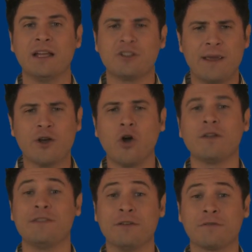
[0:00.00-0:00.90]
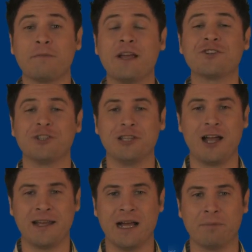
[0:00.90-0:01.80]
to make all of the information
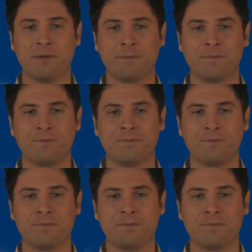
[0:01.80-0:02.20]
line up.